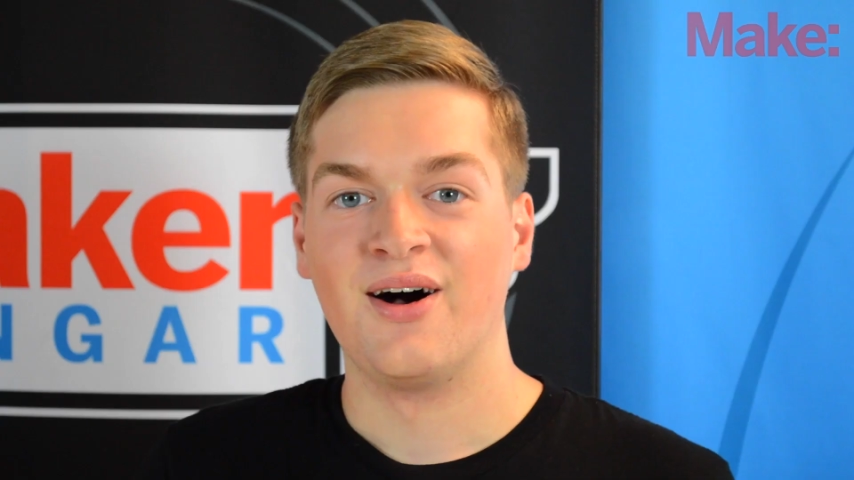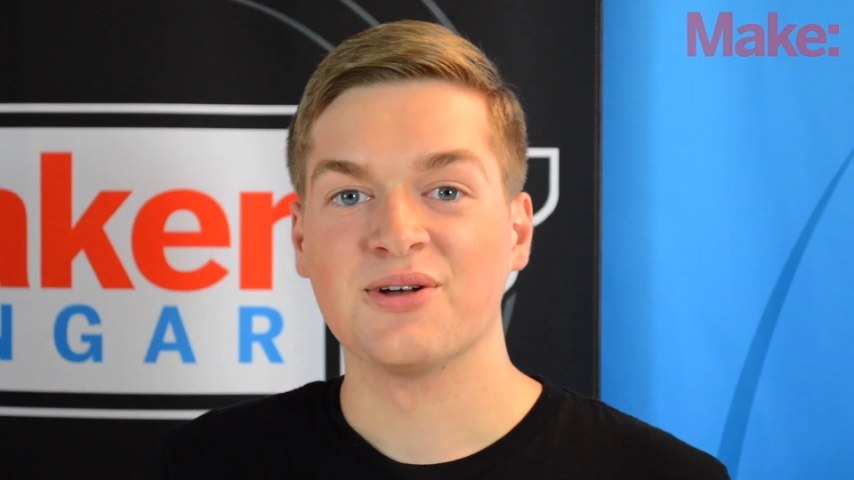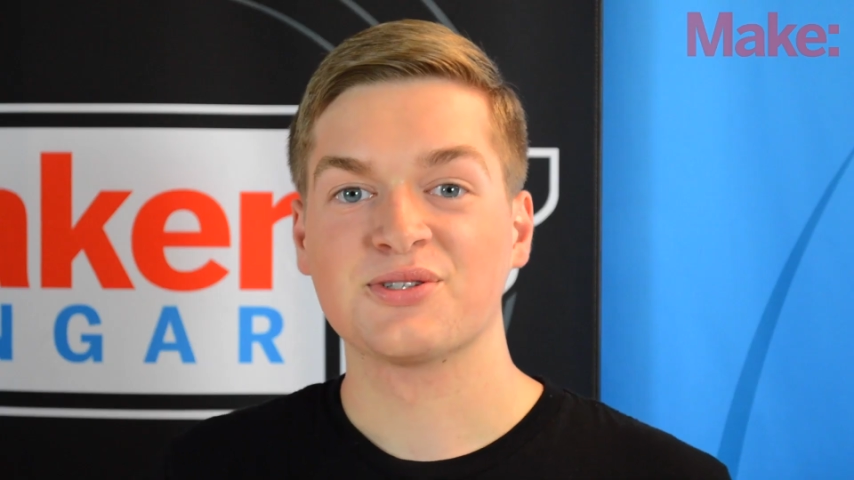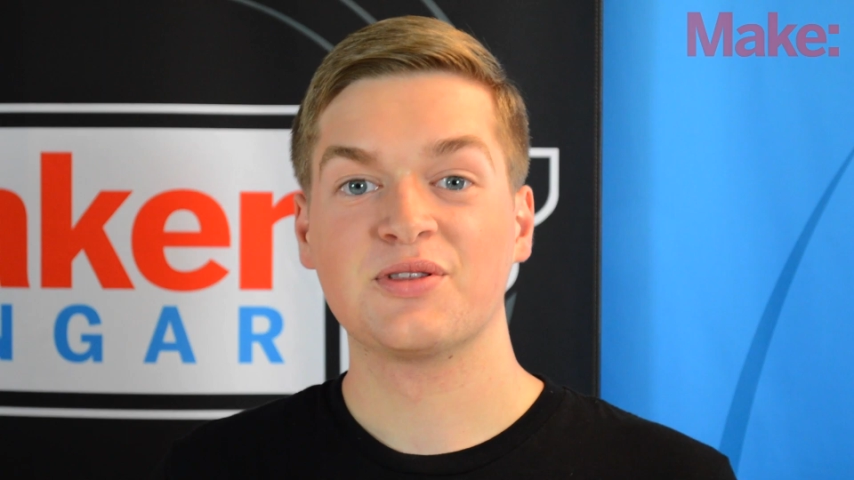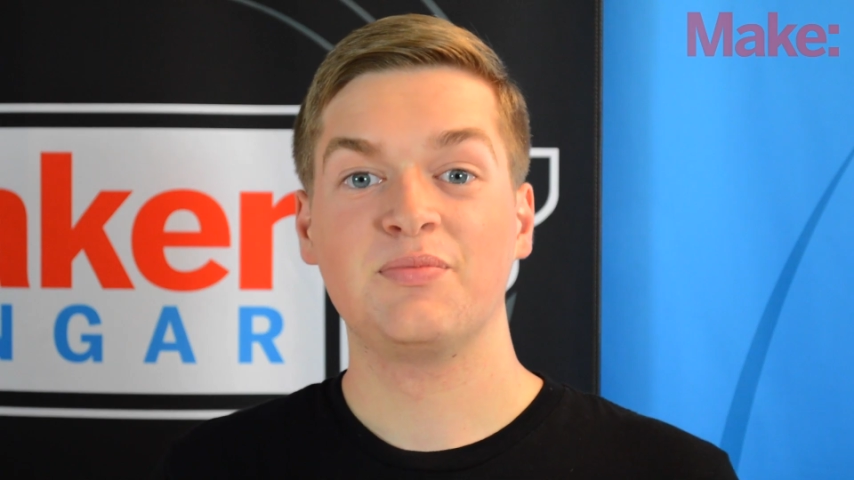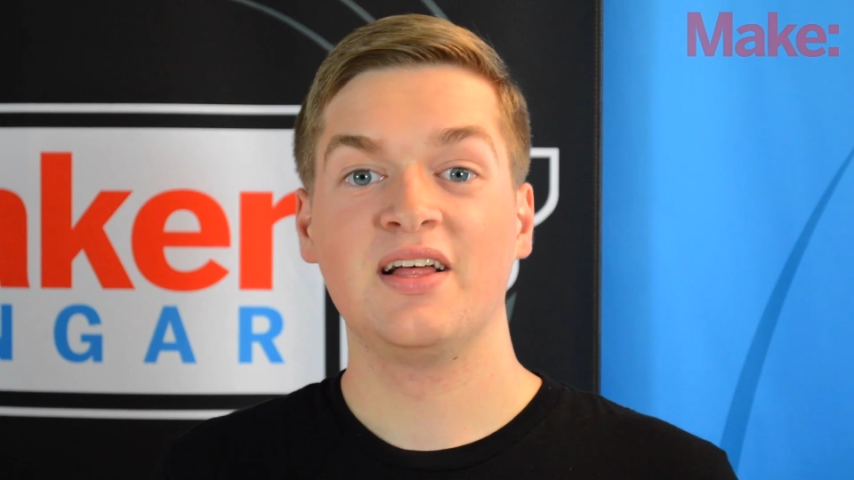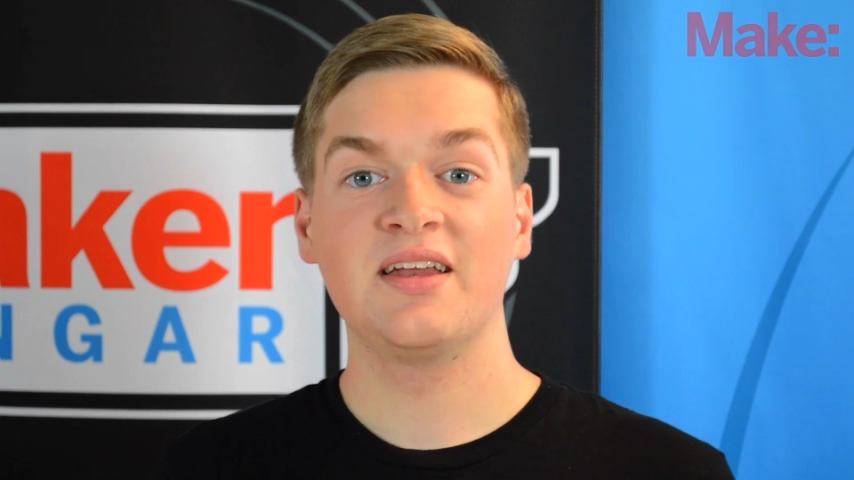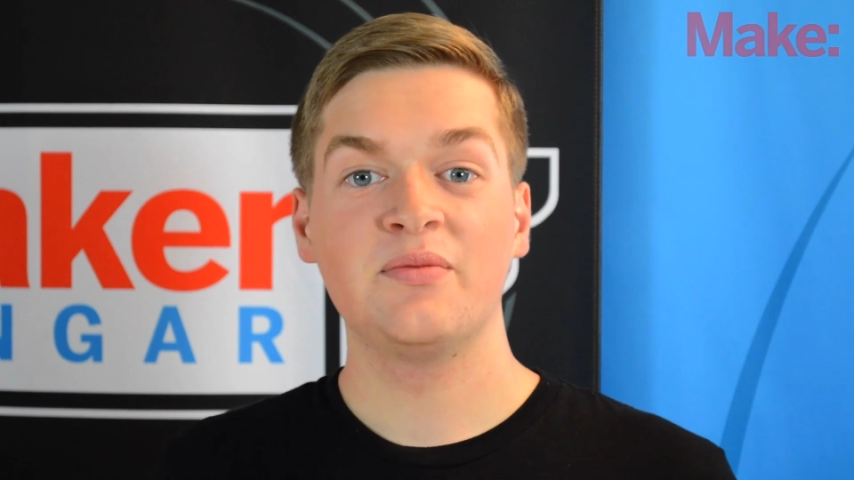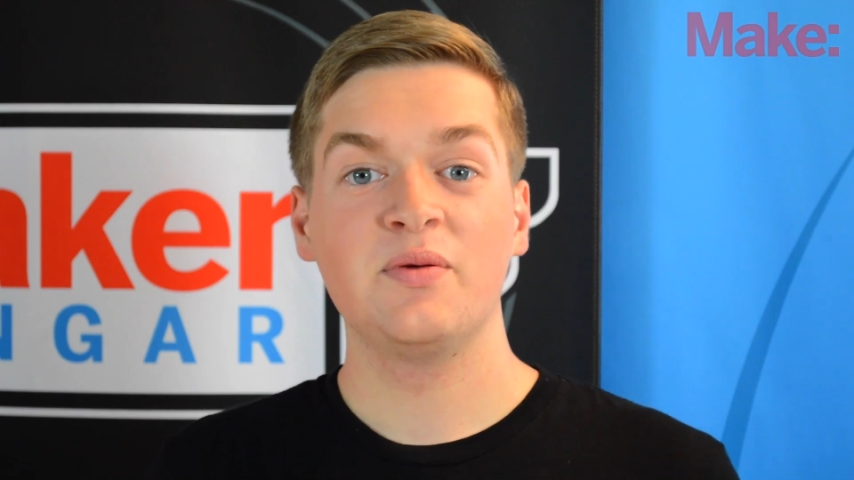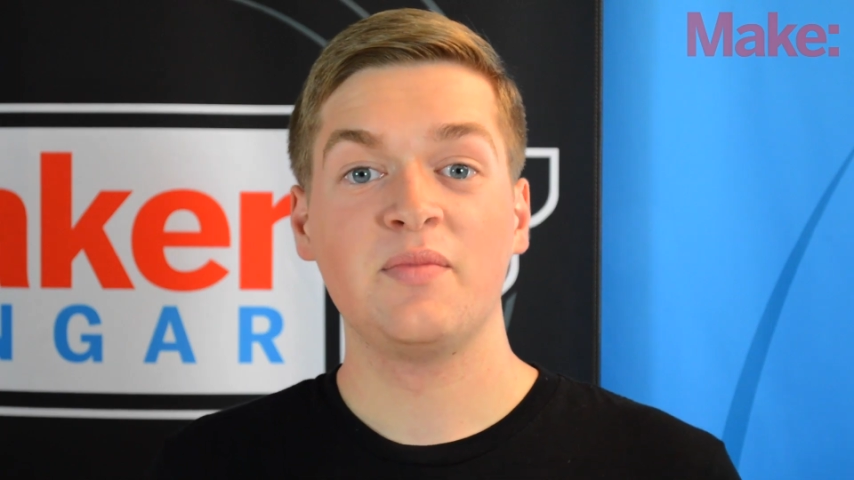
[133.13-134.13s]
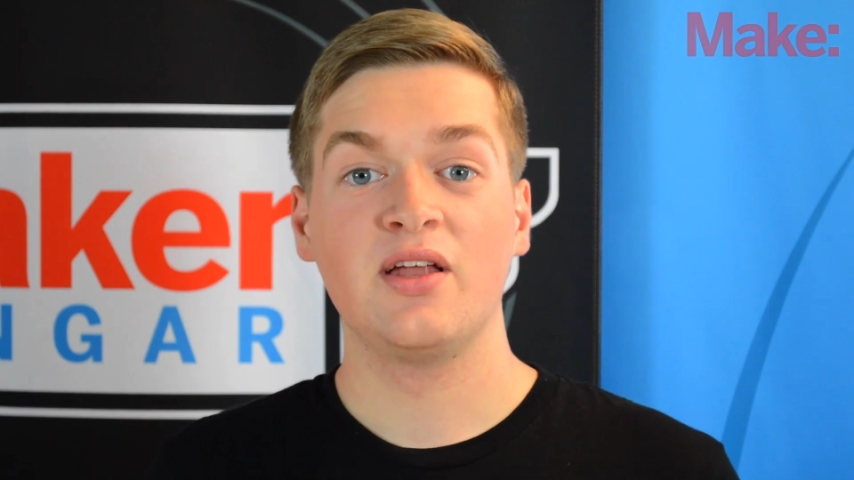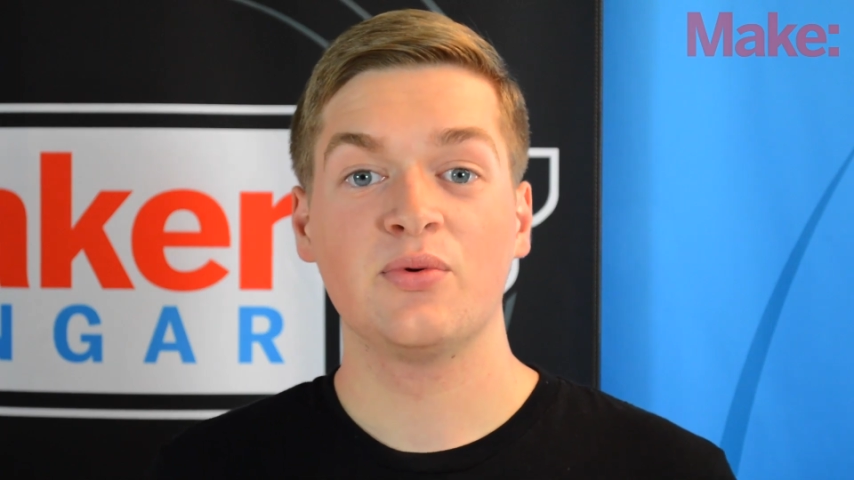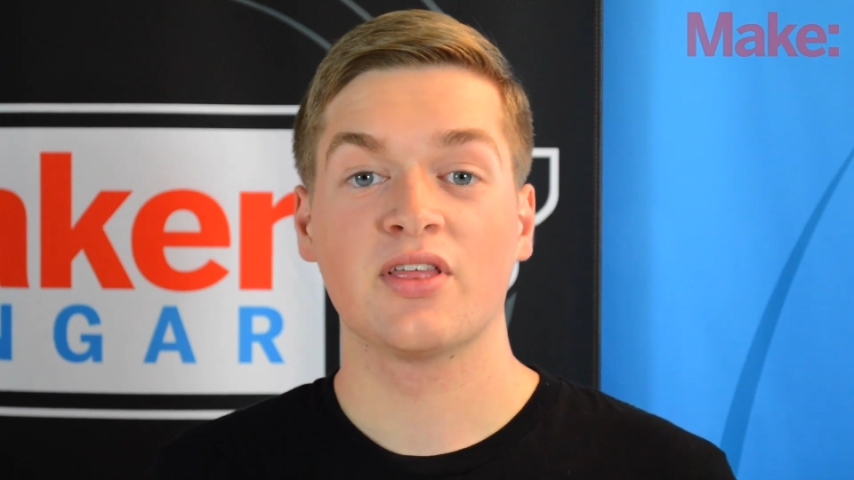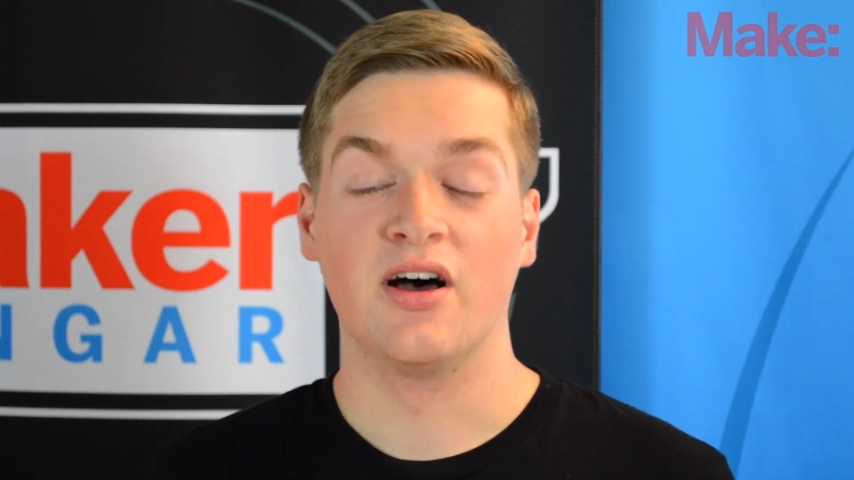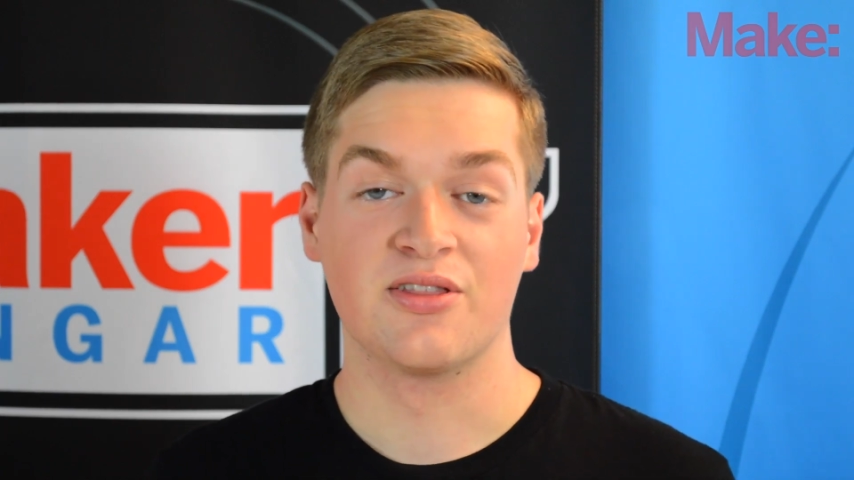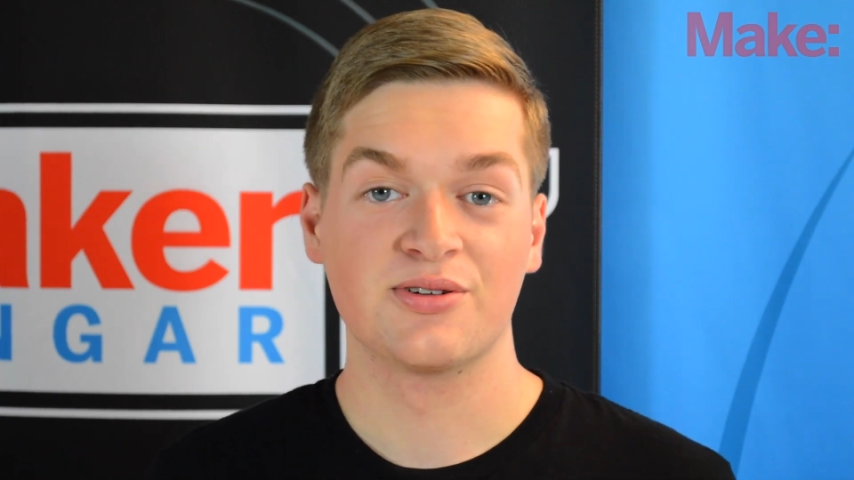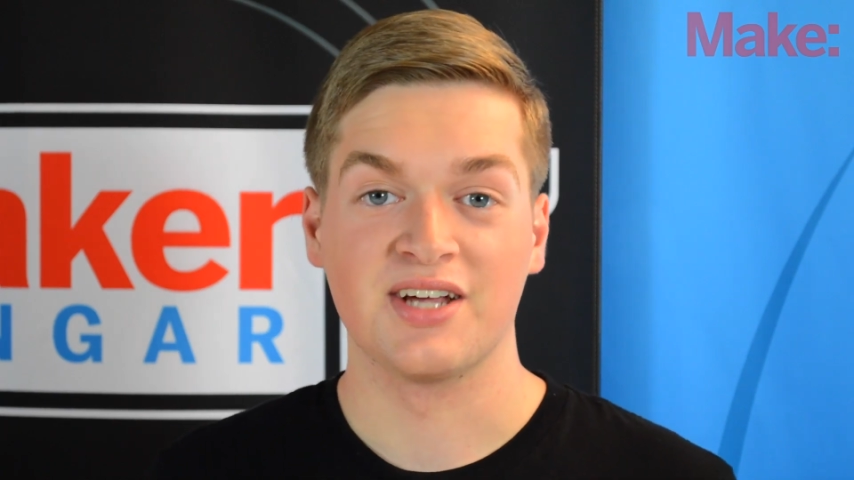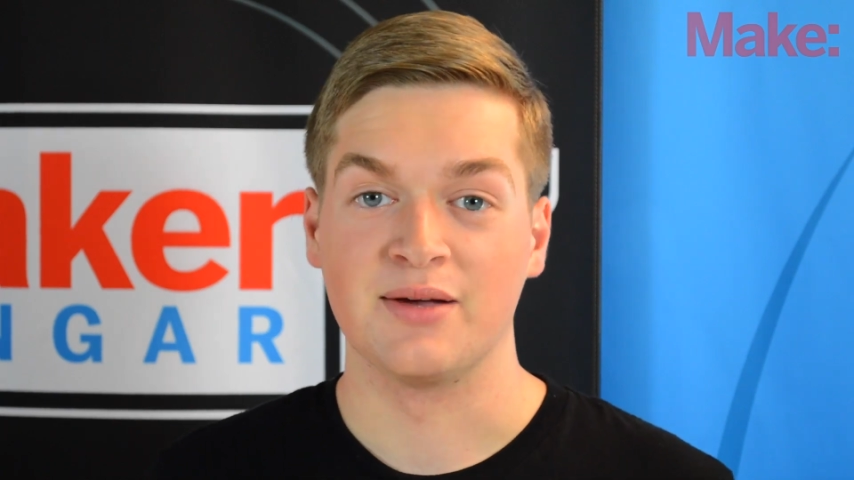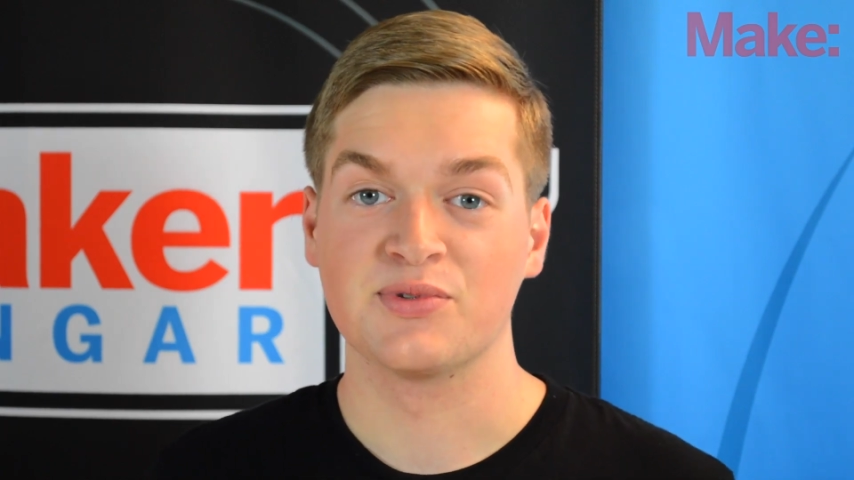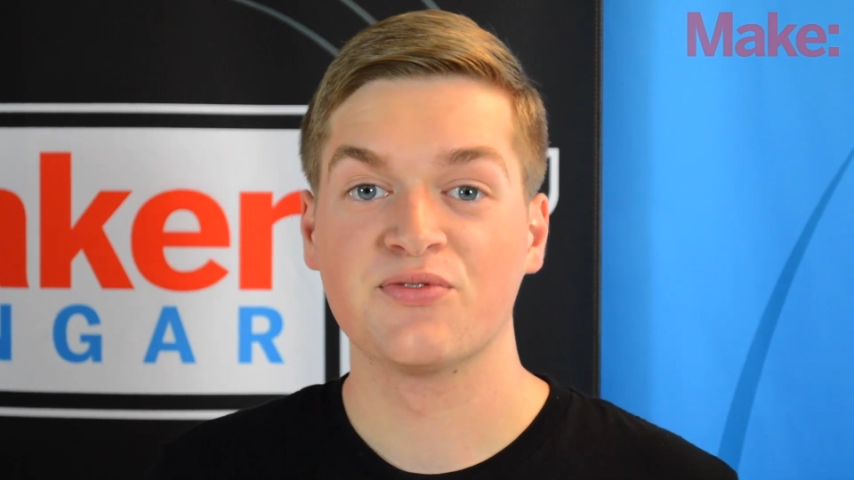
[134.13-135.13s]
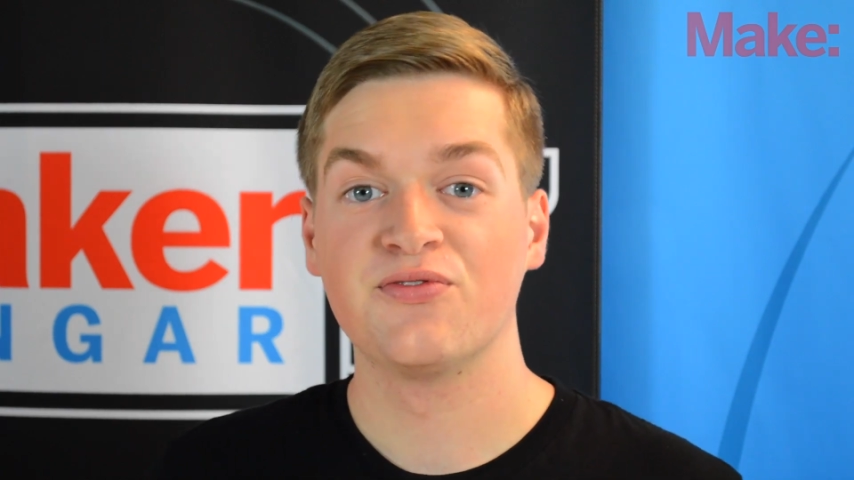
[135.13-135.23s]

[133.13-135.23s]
Also, the plane can be made with other types of